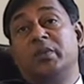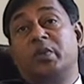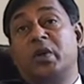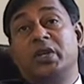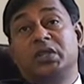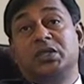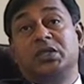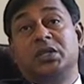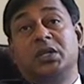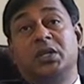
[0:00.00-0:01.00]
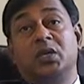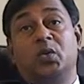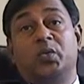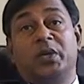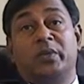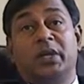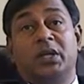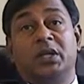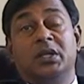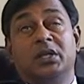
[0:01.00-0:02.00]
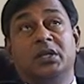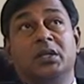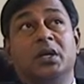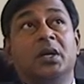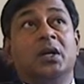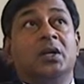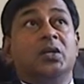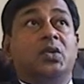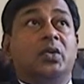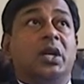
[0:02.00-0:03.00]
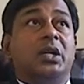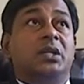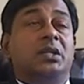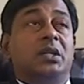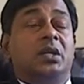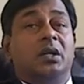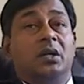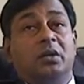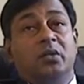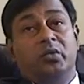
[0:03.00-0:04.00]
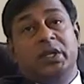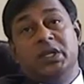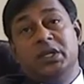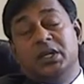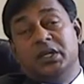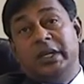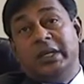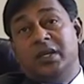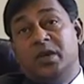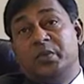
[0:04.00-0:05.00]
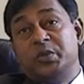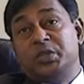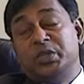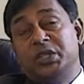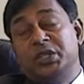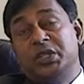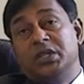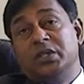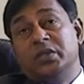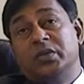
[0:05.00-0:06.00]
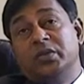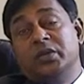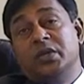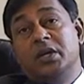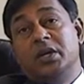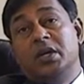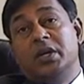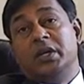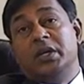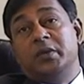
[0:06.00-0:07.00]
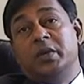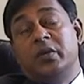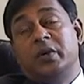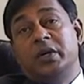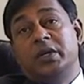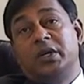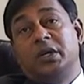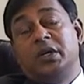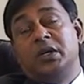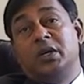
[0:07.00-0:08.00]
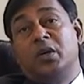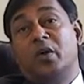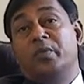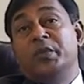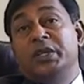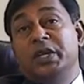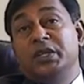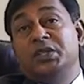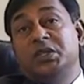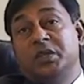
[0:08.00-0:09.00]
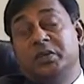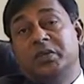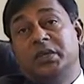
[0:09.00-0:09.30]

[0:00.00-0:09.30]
employers' group in Bangladesh, so that we take the opportunity to give our comprehensive